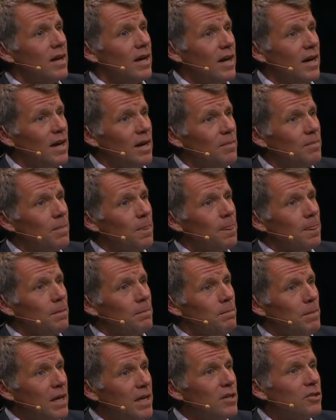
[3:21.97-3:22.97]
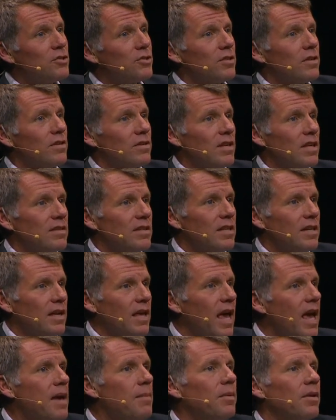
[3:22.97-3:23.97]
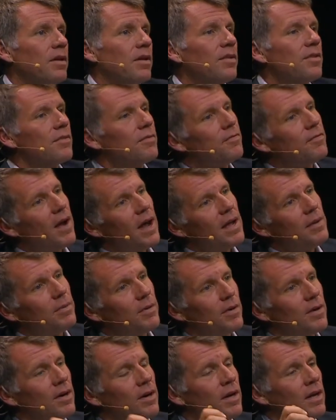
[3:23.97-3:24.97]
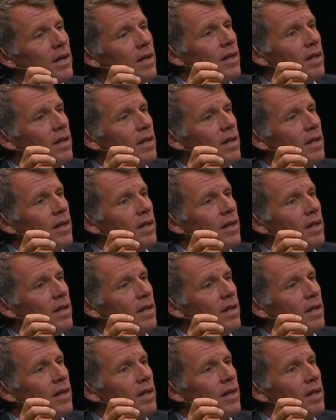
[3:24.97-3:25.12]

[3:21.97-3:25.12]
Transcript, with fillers: um, making sure that the cable, the fiber,